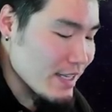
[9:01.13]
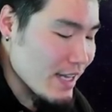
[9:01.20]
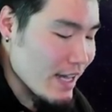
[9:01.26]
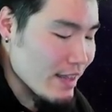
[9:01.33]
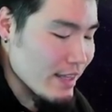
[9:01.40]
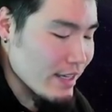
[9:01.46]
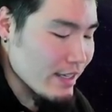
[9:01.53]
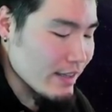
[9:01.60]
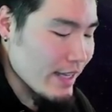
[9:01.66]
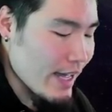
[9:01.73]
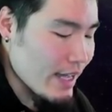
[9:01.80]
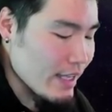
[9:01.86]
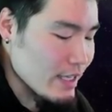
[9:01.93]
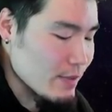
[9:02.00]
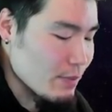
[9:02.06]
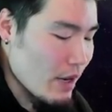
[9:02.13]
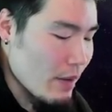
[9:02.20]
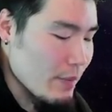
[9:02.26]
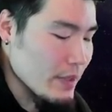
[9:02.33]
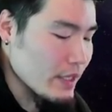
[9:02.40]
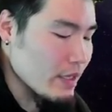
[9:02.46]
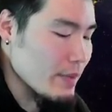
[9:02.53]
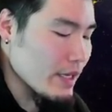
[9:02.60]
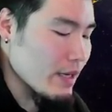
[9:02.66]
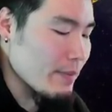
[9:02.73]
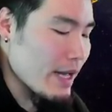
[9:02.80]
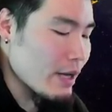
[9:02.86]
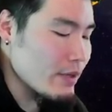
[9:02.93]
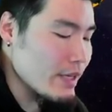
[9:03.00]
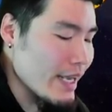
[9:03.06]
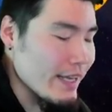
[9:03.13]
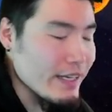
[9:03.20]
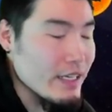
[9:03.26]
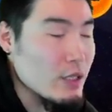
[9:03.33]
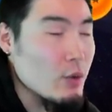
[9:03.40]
I think that he's probably going to become outdated